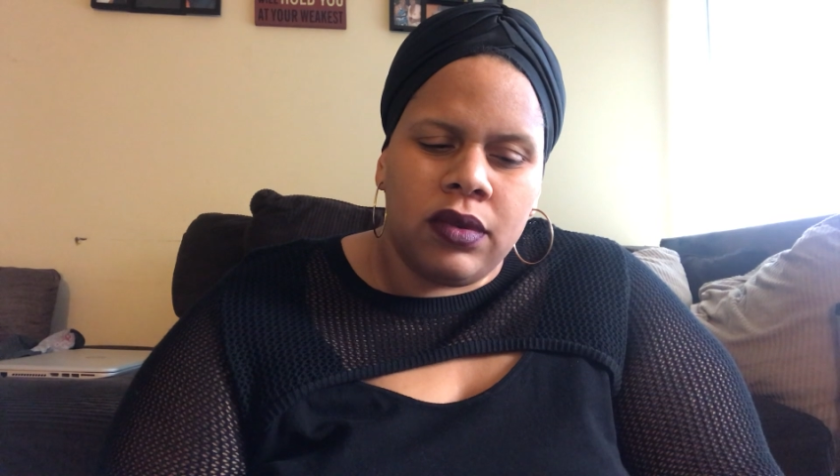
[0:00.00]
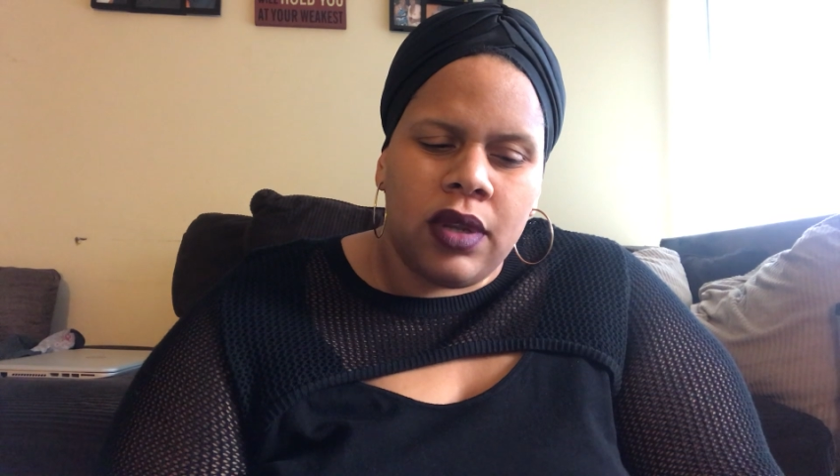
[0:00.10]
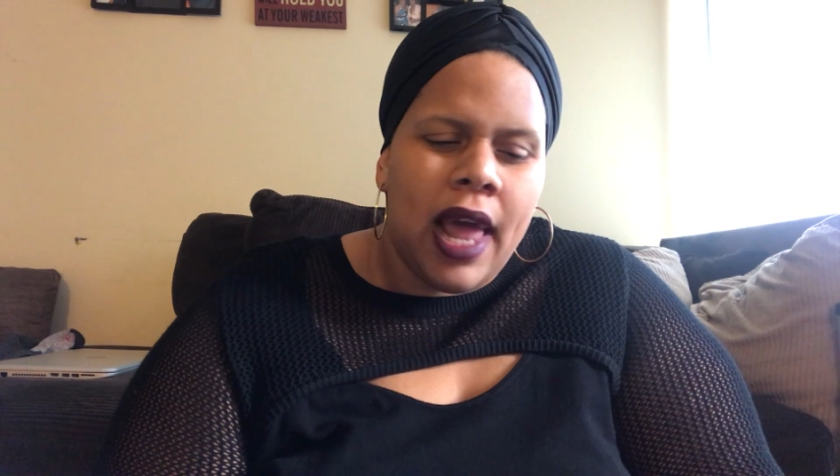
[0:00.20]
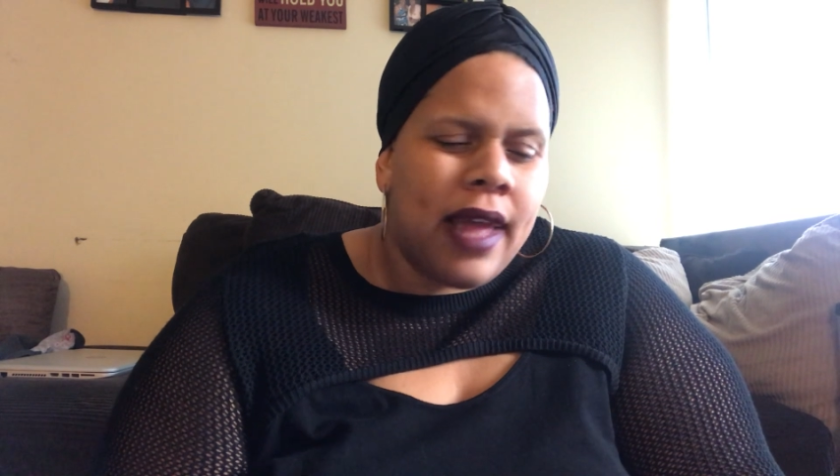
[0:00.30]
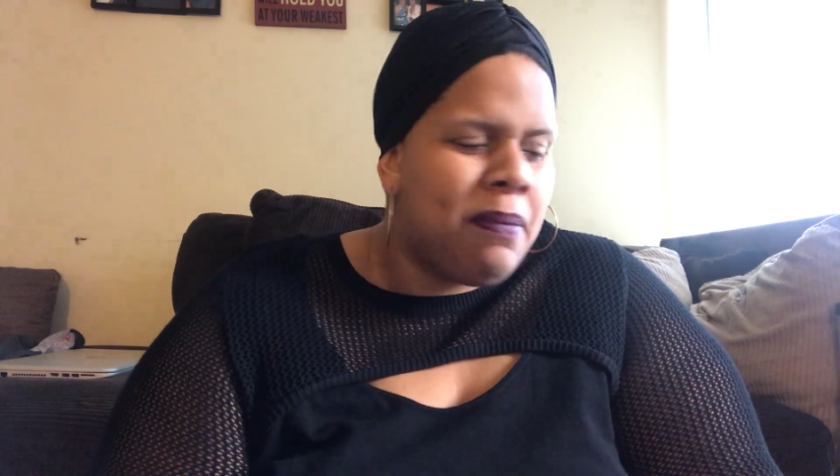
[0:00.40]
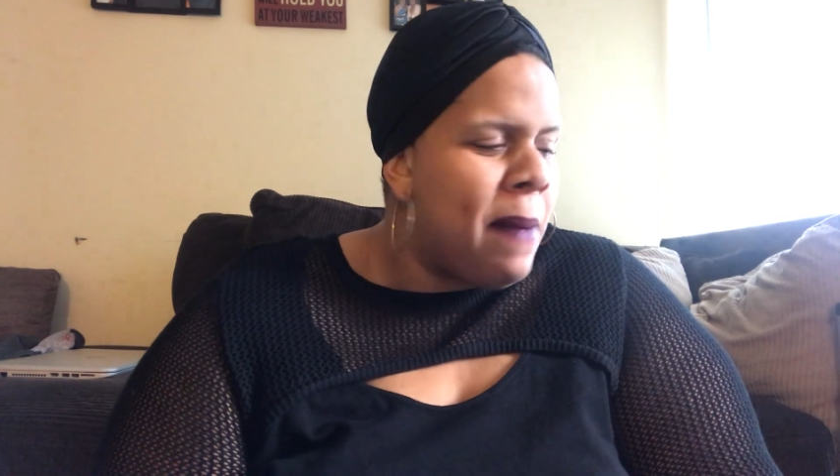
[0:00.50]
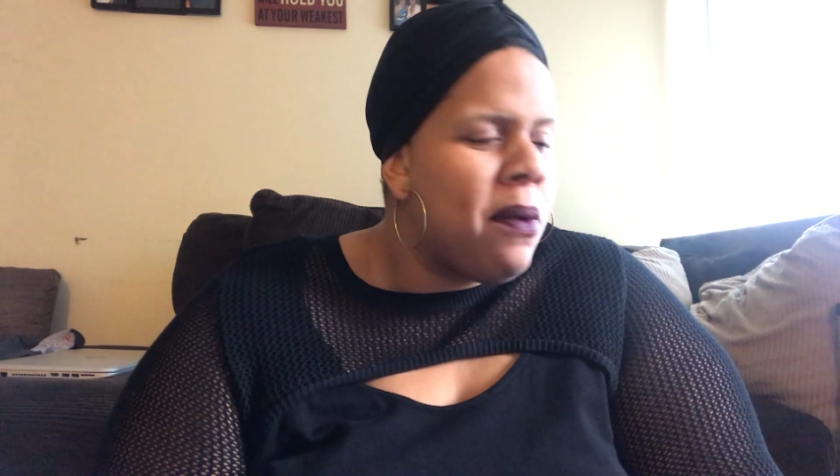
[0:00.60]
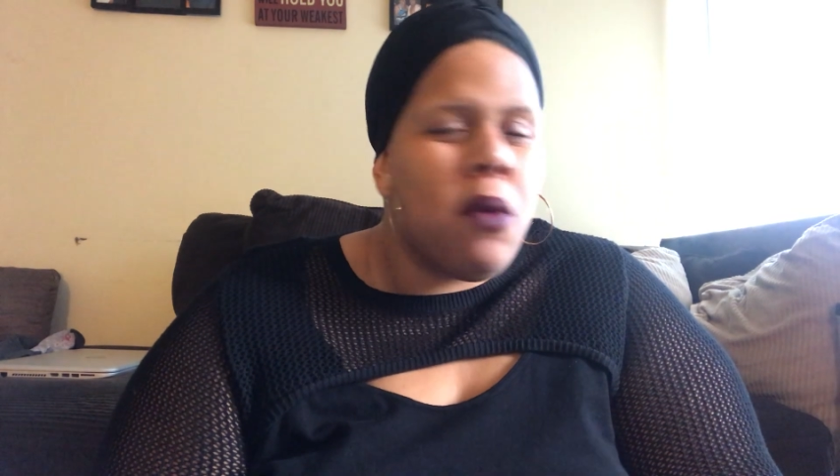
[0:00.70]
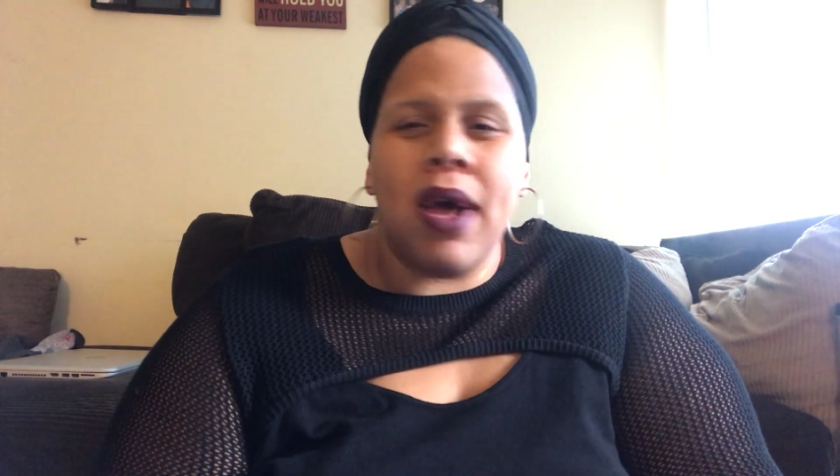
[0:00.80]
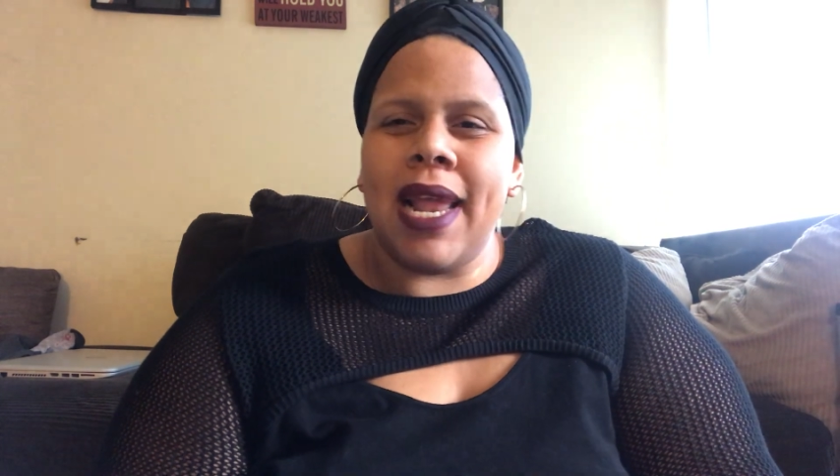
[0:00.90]
like,
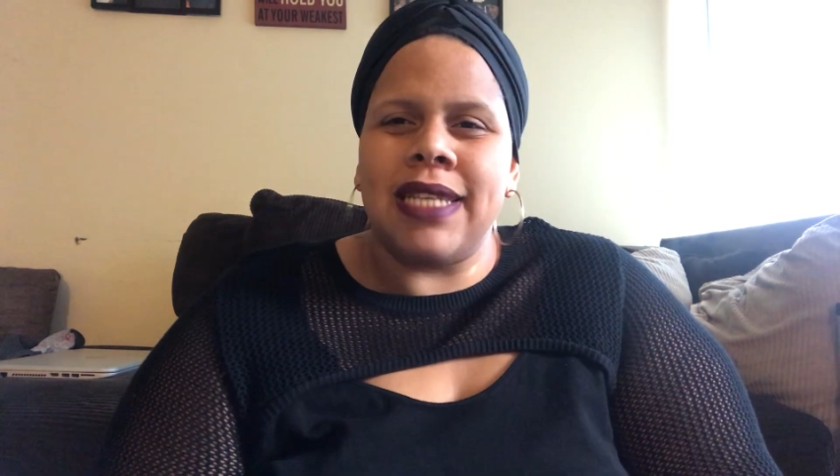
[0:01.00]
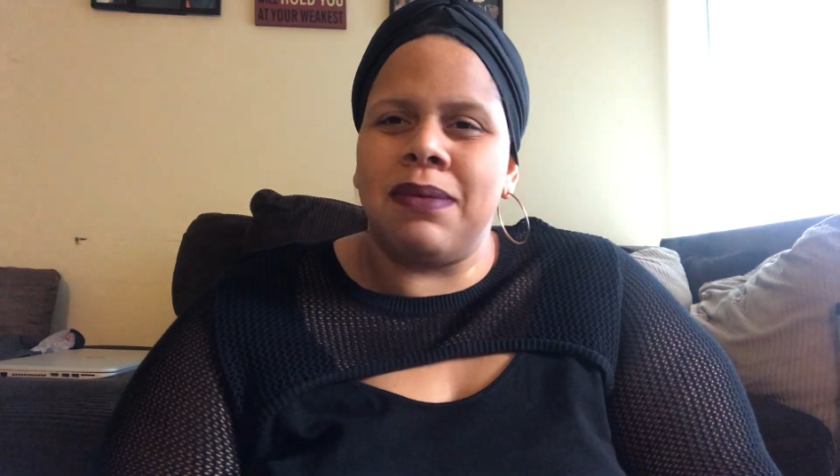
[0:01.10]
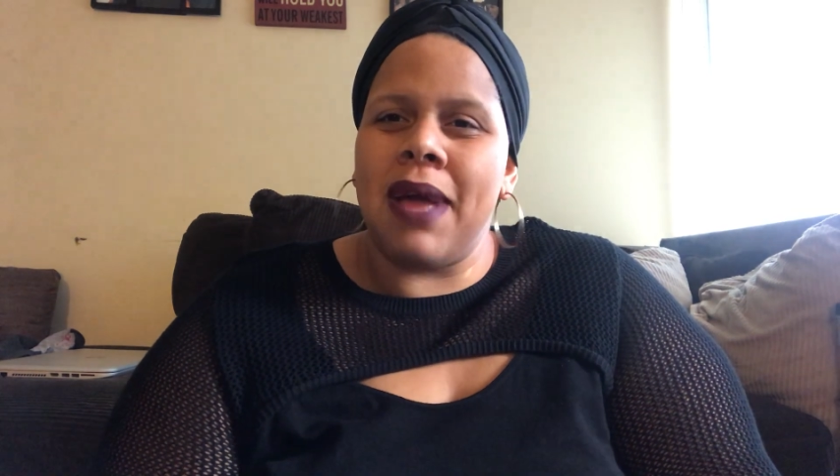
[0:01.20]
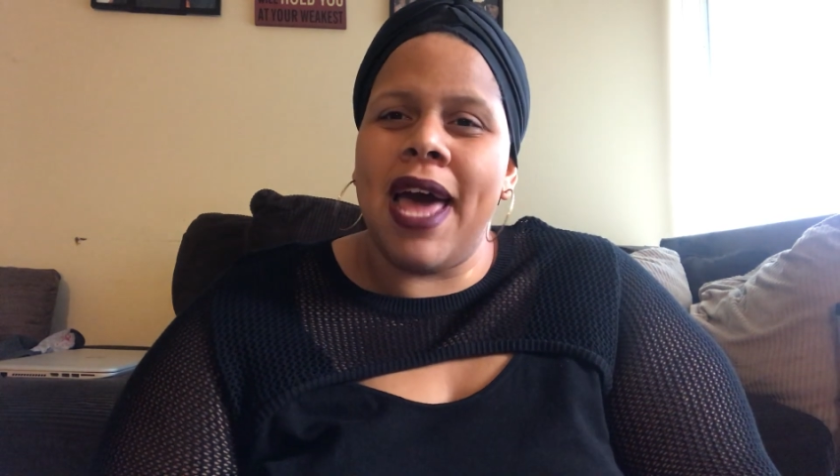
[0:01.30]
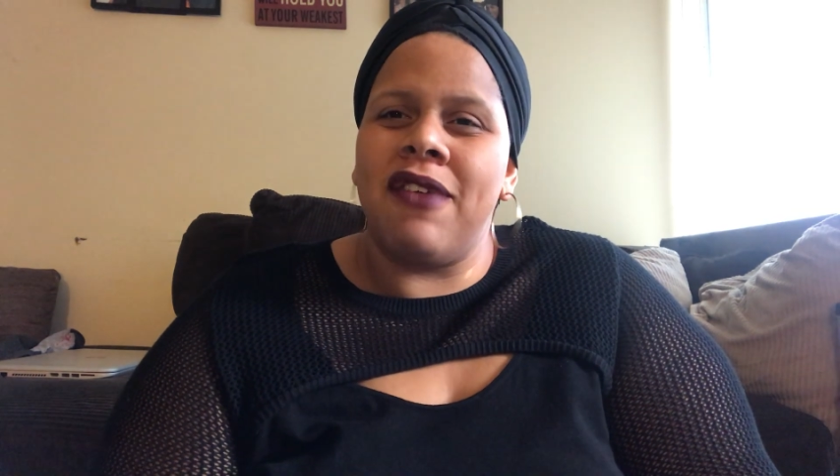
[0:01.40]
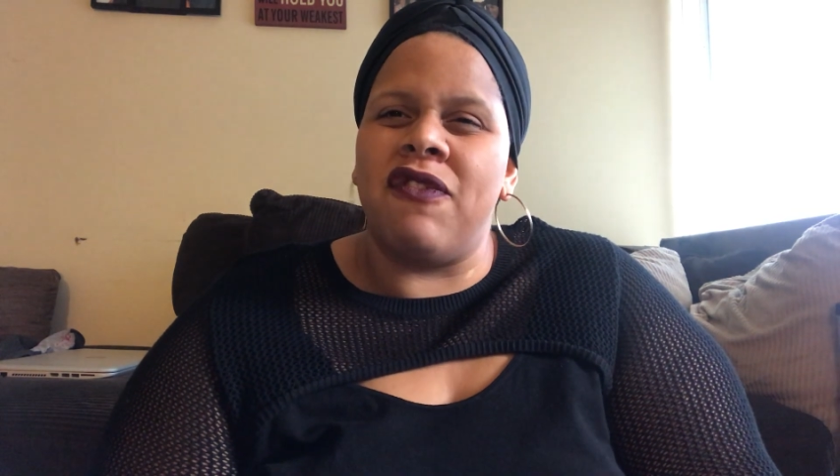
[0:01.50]
people want like some kind of